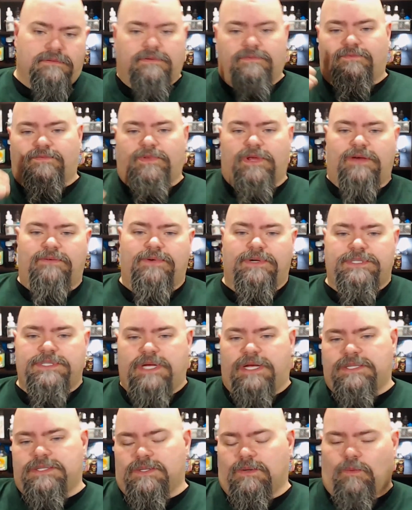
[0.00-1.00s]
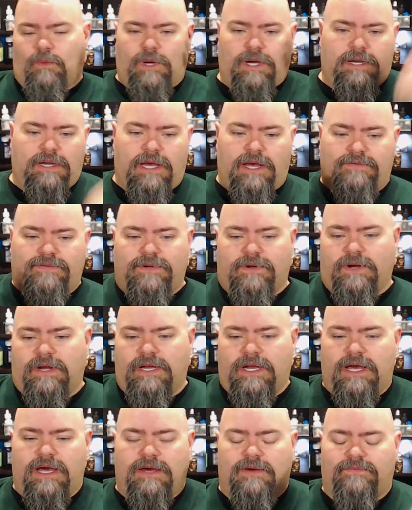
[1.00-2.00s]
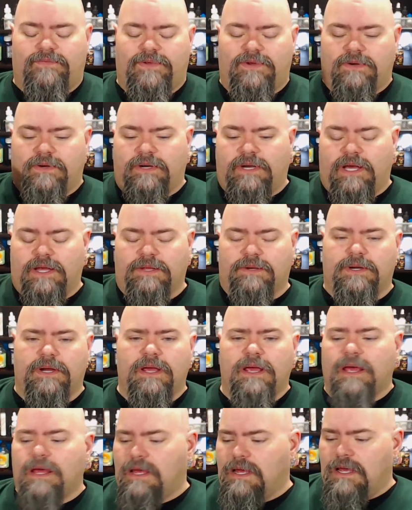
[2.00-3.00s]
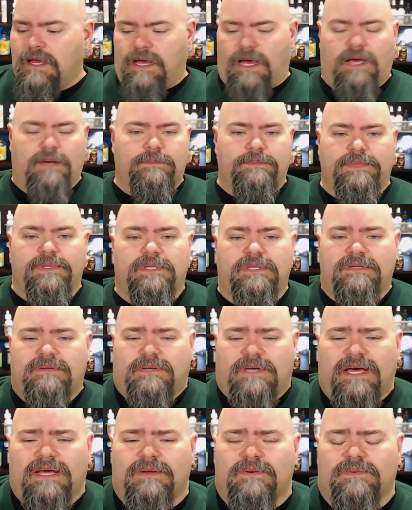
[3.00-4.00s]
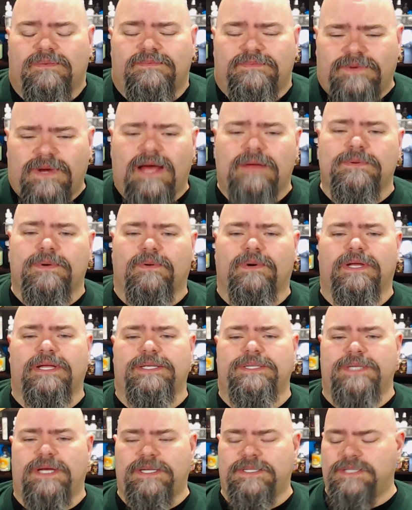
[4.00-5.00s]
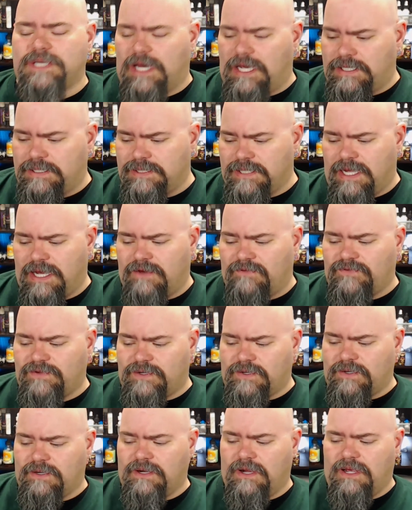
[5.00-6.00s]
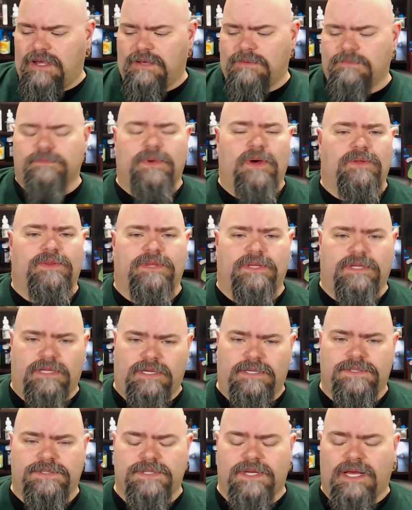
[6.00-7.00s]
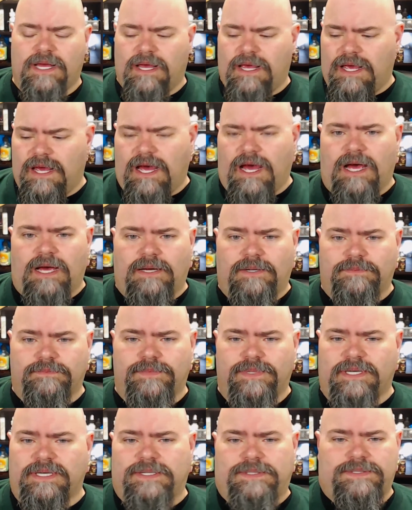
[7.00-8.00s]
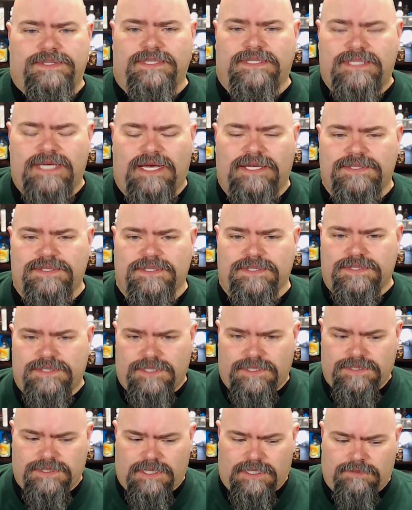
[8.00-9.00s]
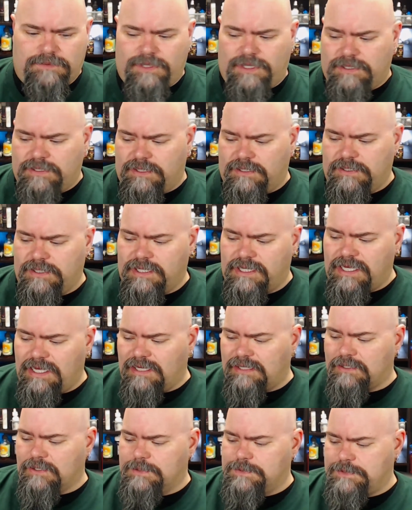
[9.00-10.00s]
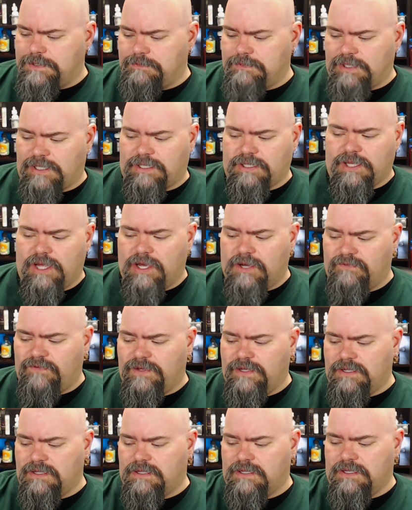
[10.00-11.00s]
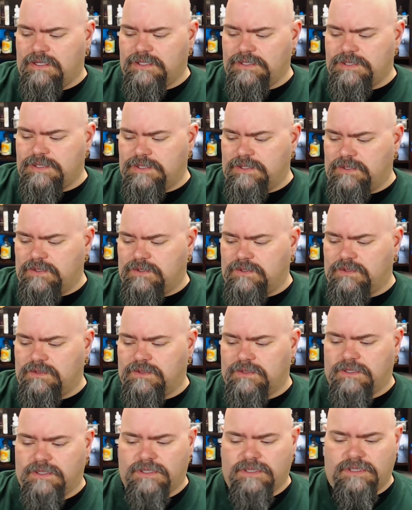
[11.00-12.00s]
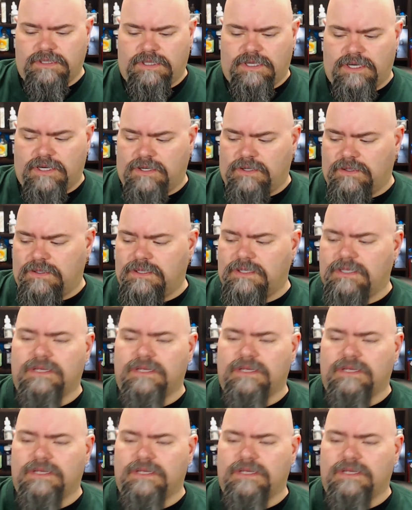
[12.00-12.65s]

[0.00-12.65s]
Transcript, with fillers: flavor chaser one after and after another. Um, you're going to probably want to change cotton after both of these um, because the taste is just going to be in there. You can't go from the club to, you know,